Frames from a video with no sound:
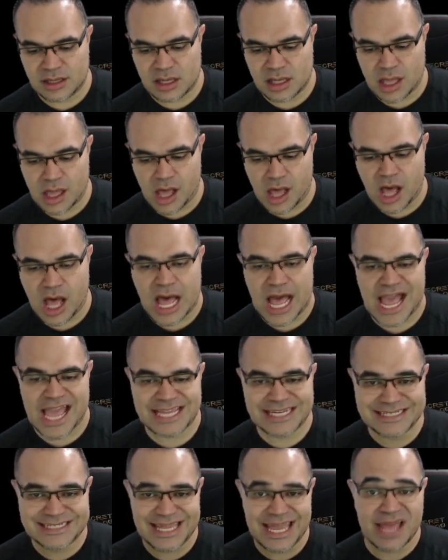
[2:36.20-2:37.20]
high
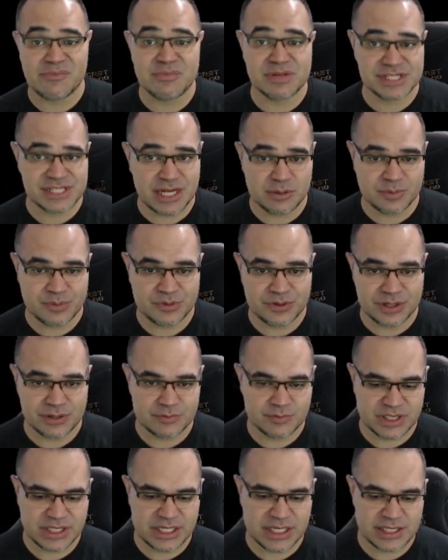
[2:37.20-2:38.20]
damage output,
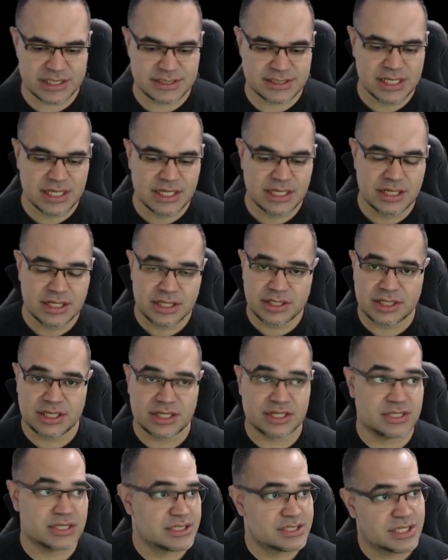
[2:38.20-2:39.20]
because
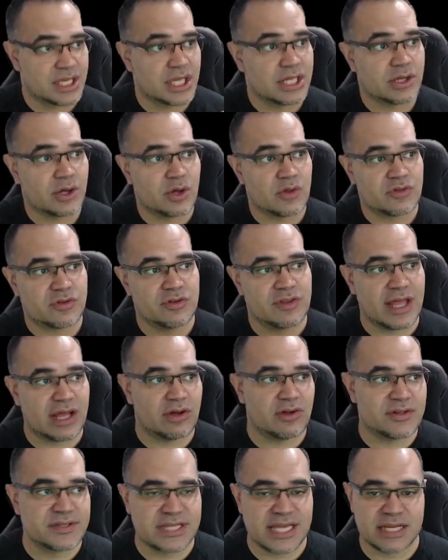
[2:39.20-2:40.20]
it's going to go through that
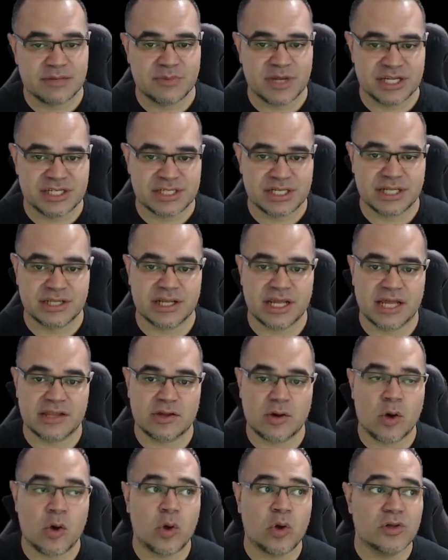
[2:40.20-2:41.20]
ult animation, and the
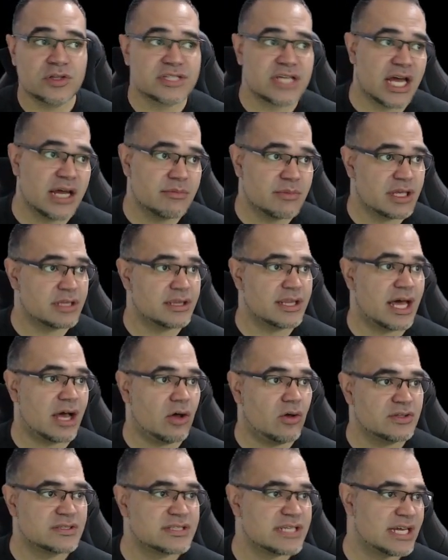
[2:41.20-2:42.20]
whole time that
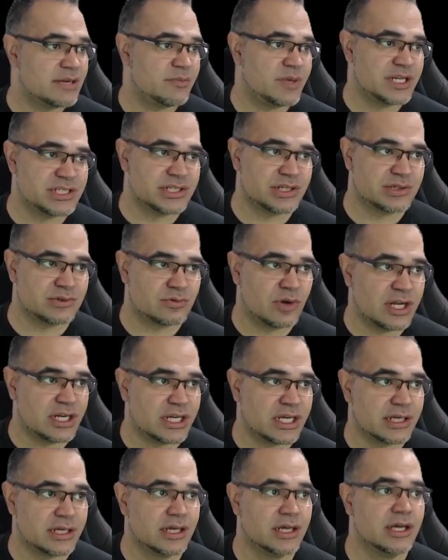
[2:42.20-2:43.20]
ult animation is
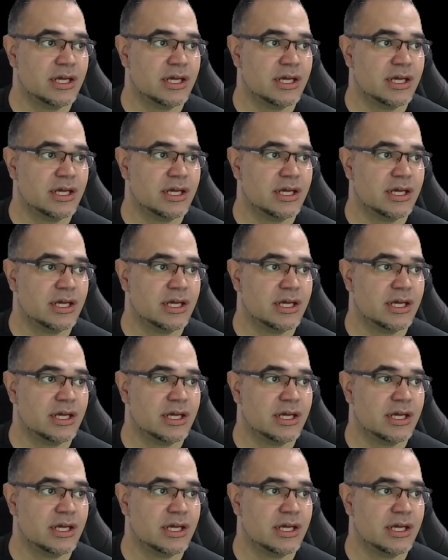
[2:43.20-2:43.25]
running,